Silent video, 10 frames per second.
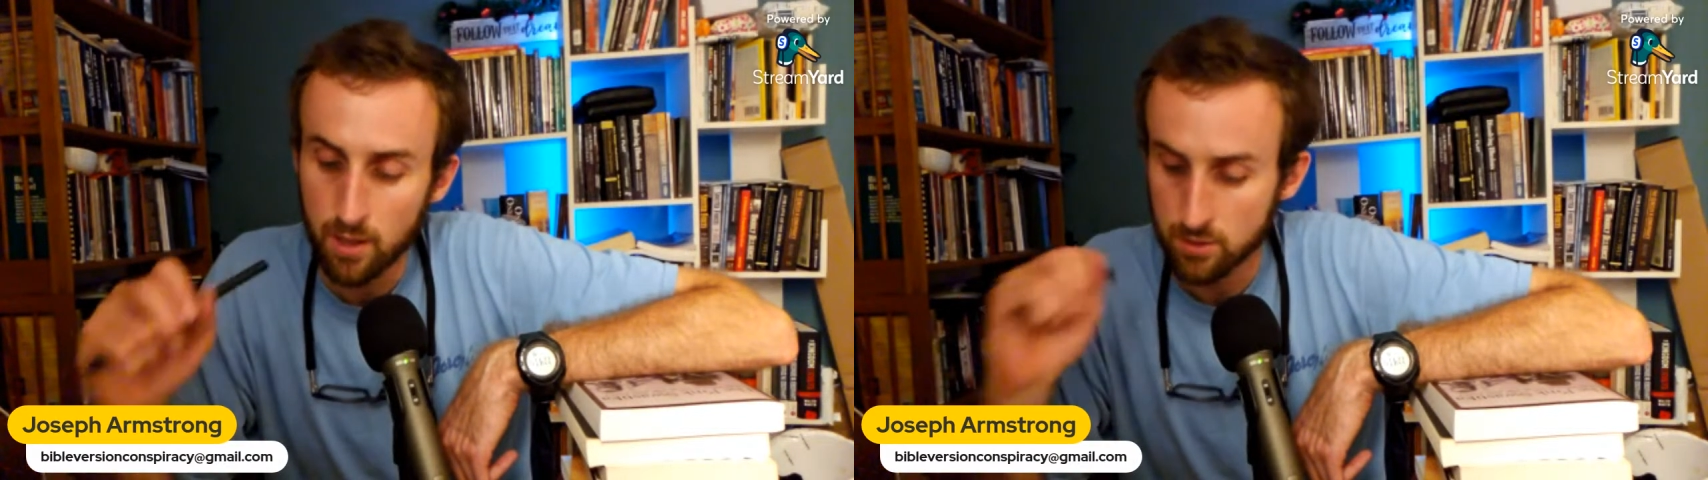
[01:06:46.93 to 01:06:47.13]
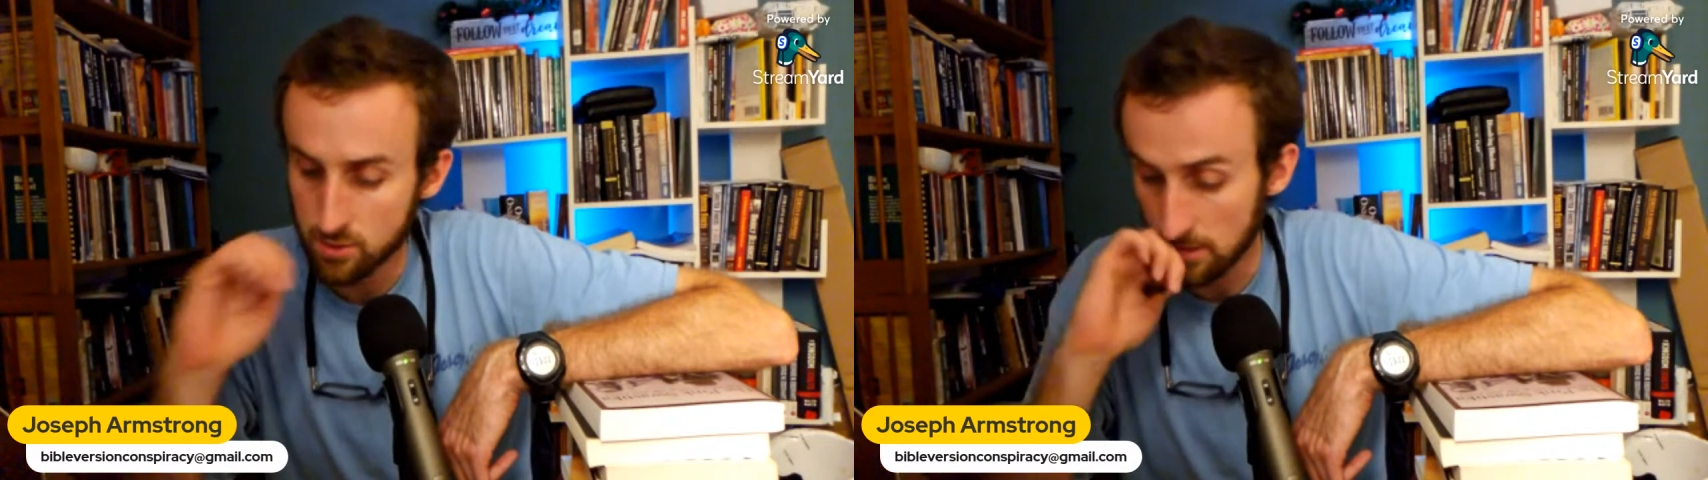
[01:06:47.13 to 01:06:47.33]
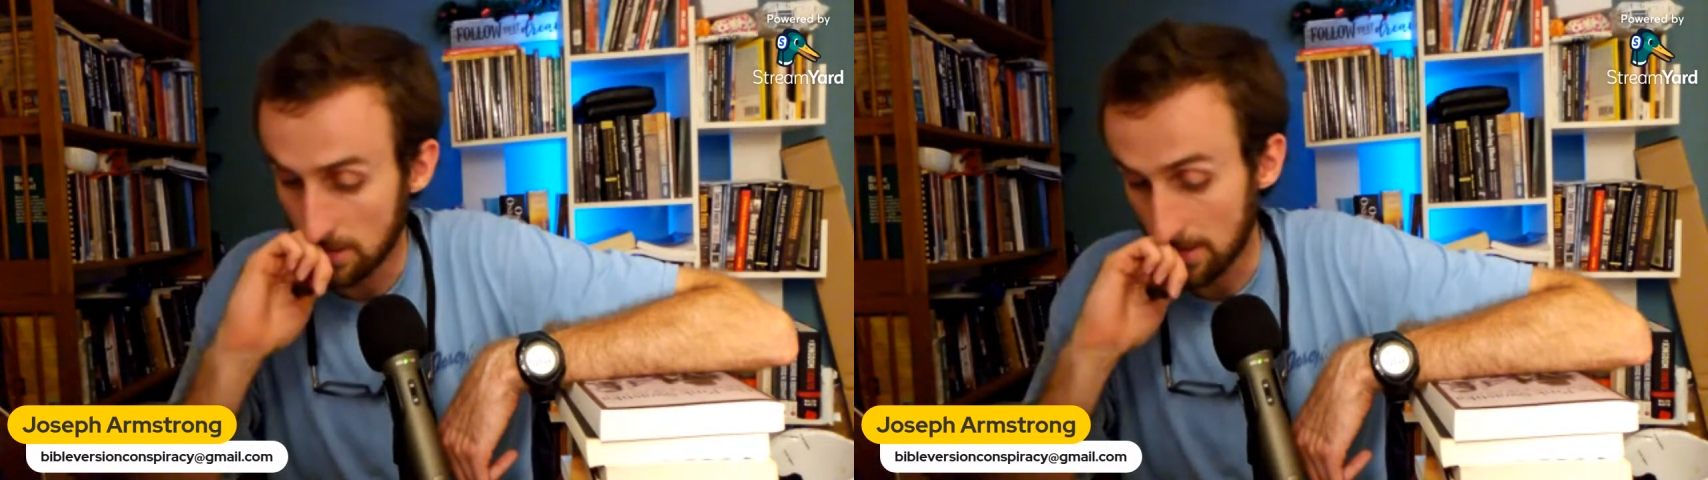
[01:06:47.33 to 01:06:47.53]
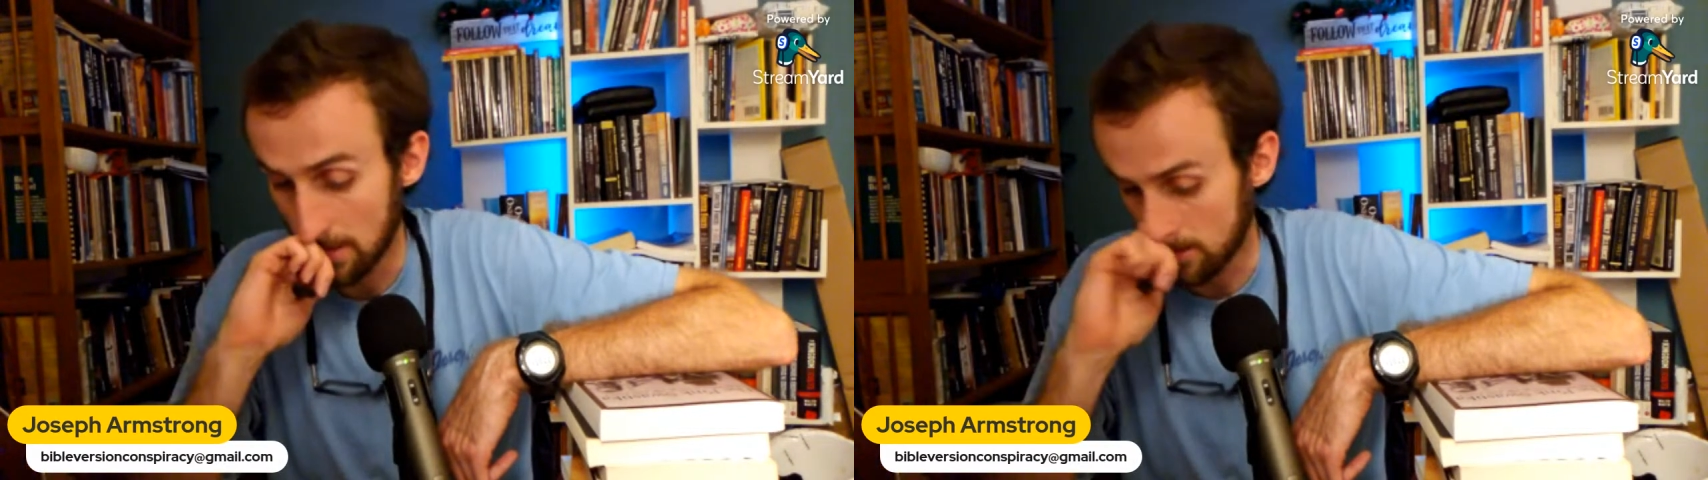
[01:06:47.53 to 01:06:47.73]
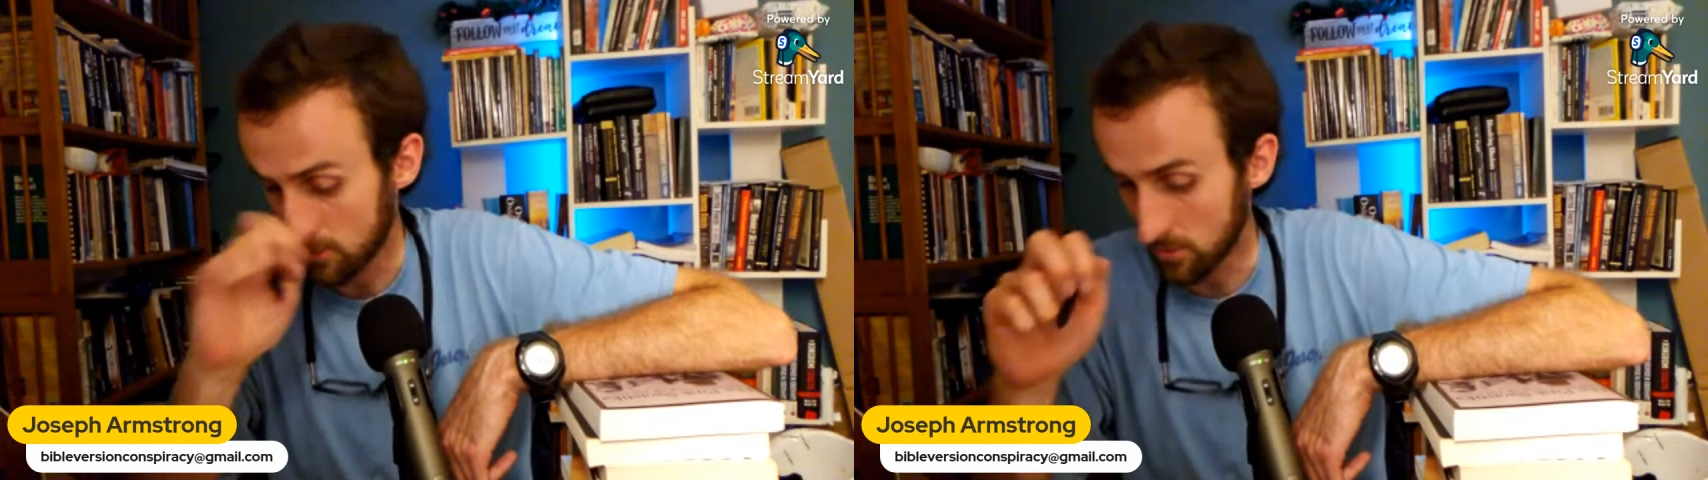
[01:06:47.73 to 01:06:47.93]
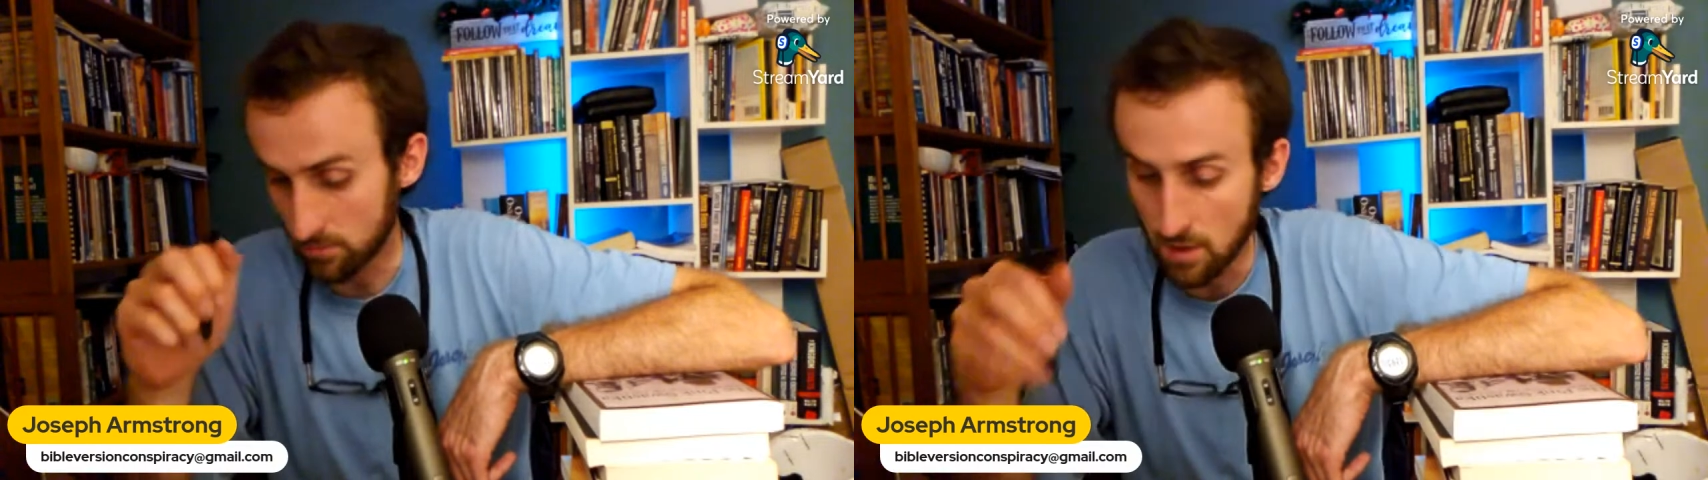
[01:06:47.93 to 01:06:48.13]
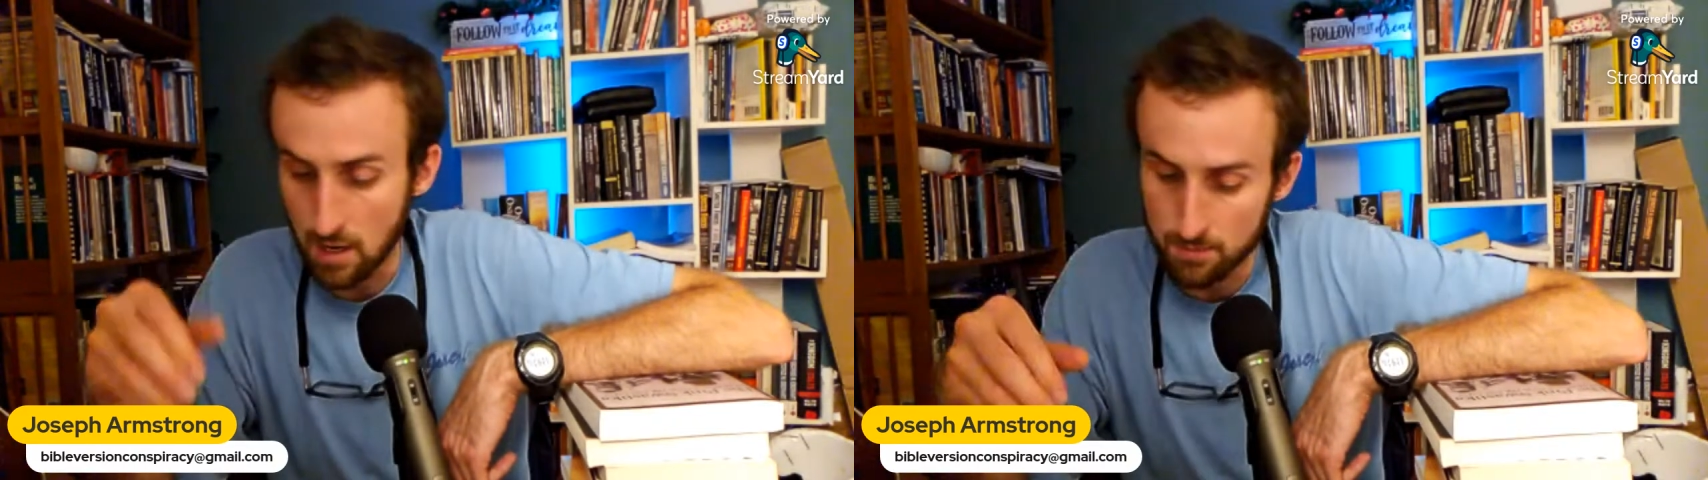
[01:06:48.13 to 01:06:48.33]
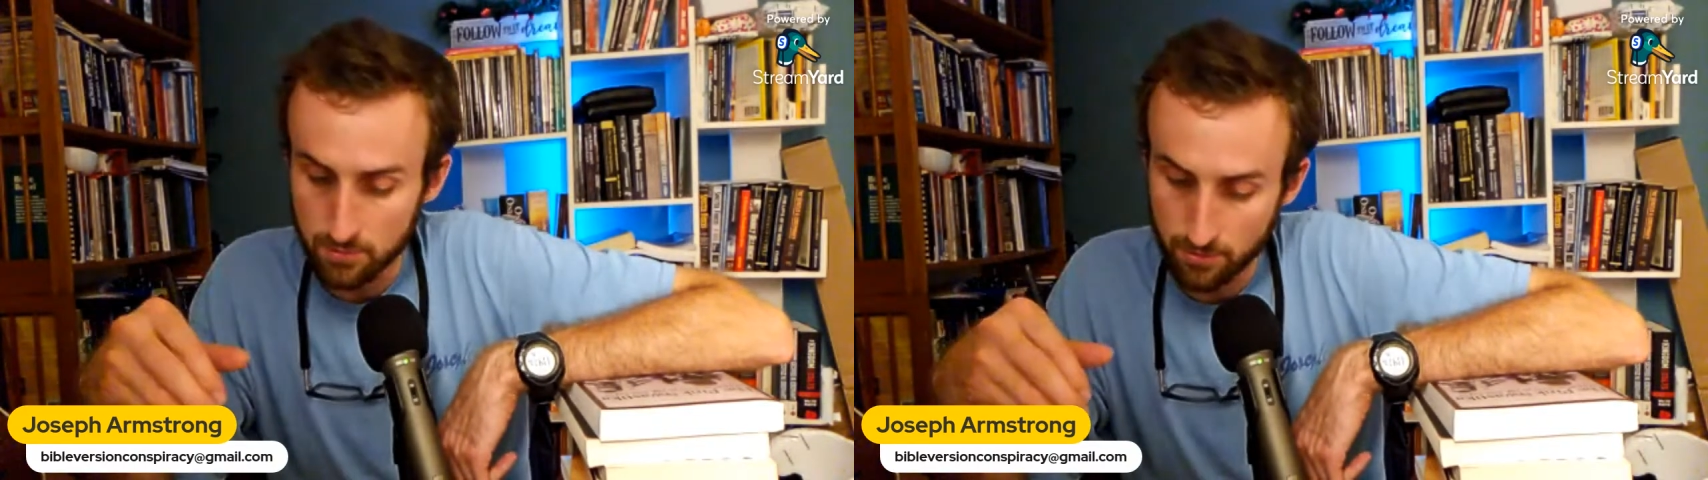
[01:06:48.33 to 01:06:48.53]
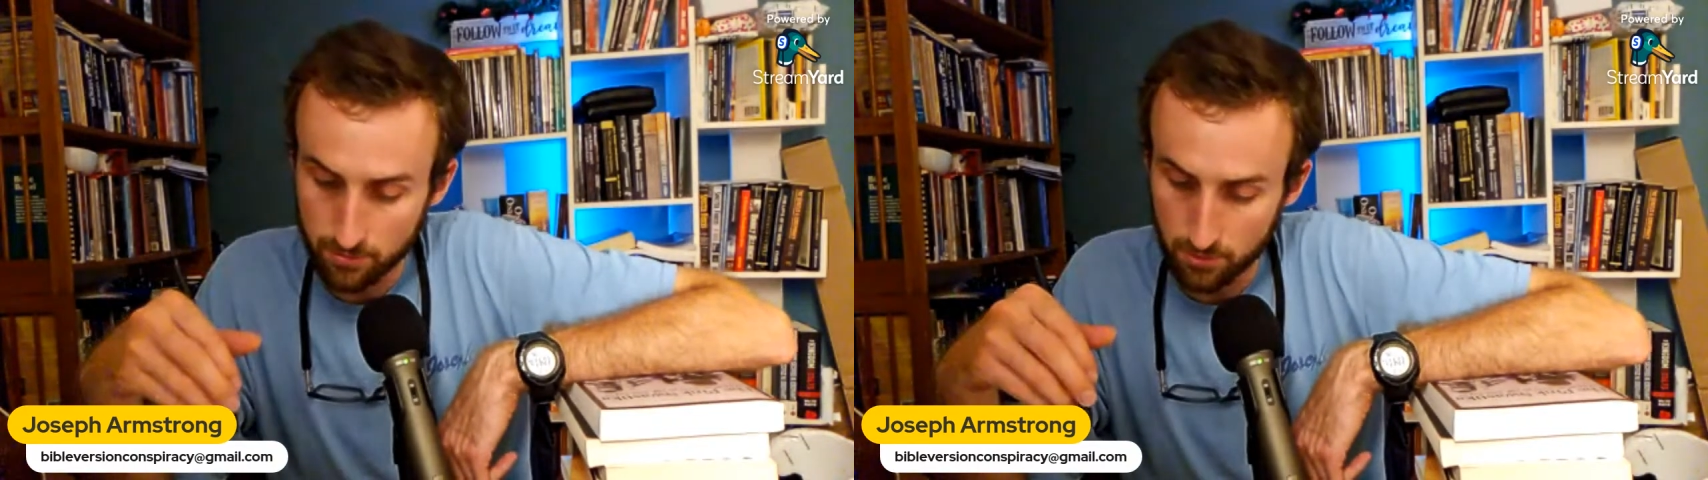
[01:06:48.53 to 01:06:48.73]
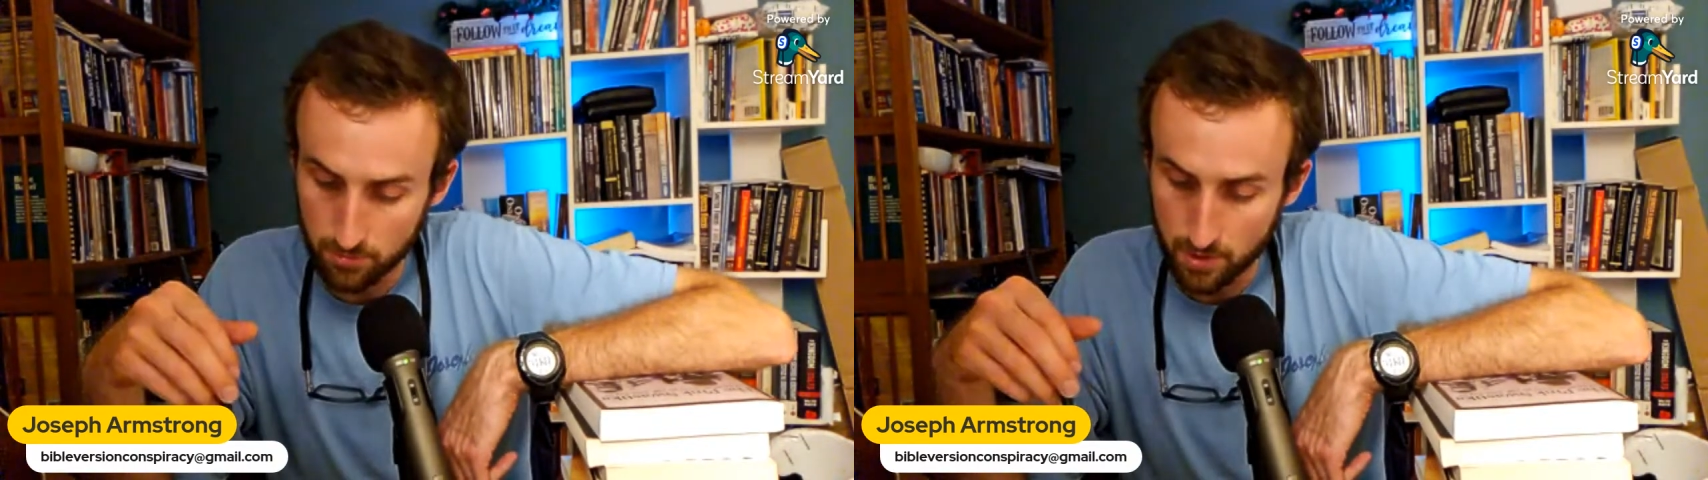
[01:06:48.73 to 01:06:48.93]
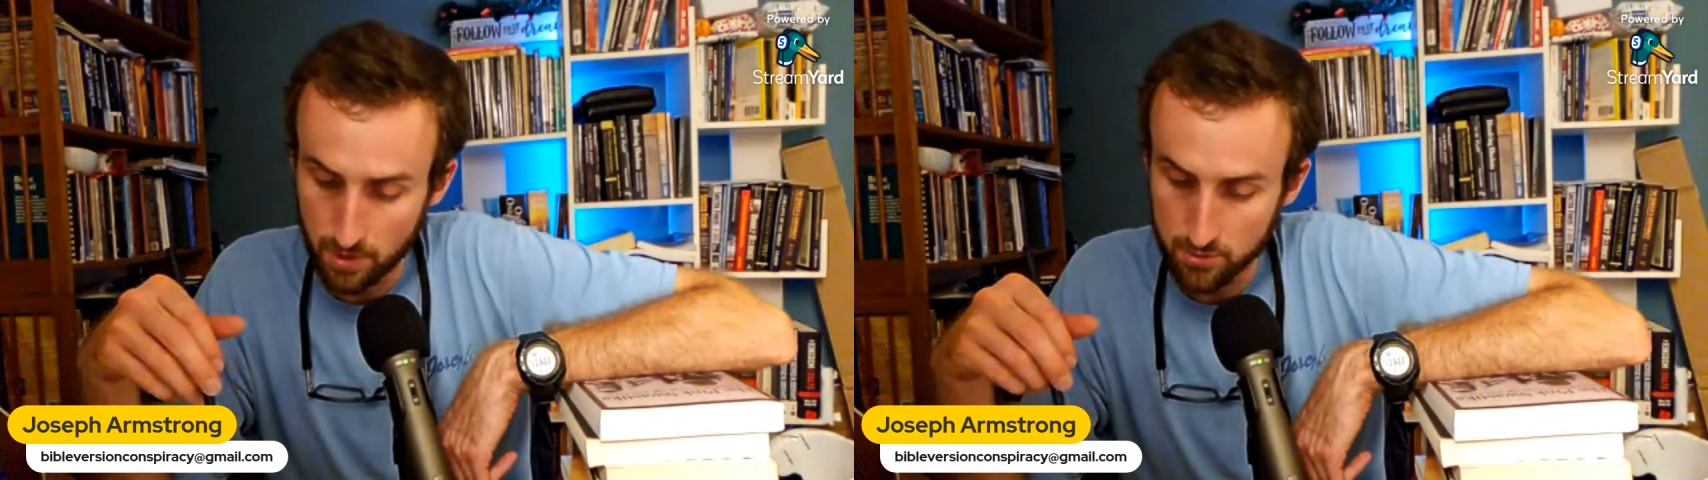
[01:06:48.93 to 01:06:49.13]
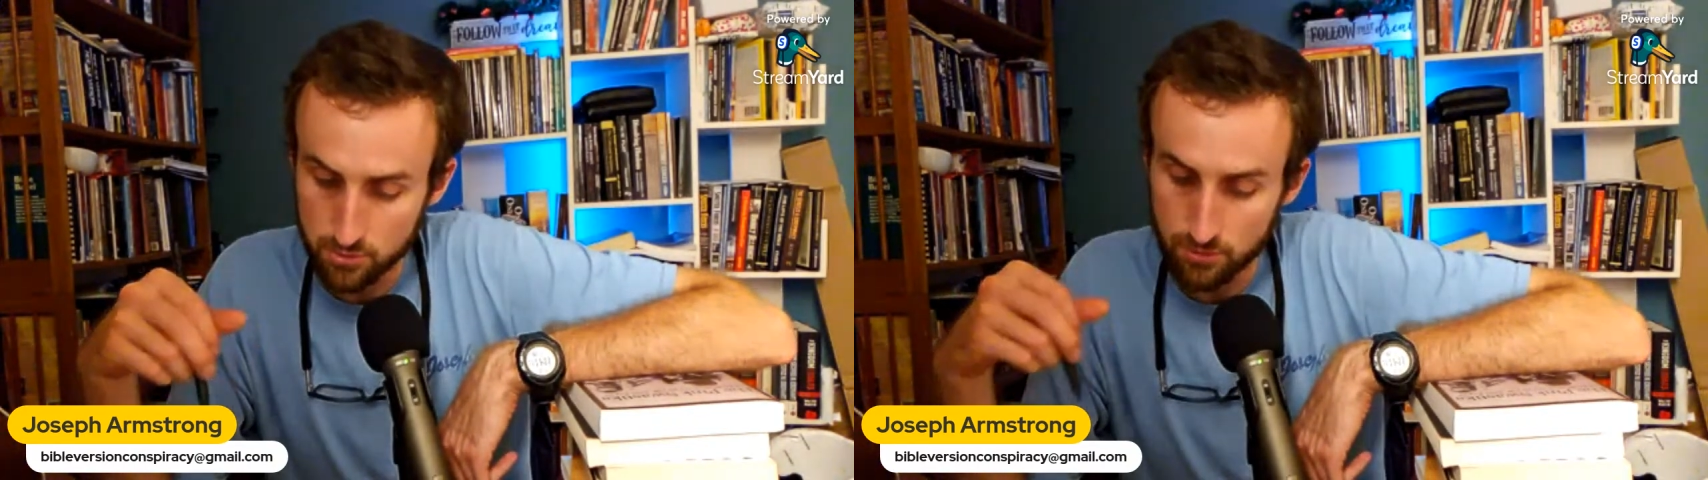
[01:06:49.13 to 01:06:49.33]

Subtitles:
and then down toward the bottom of the third page,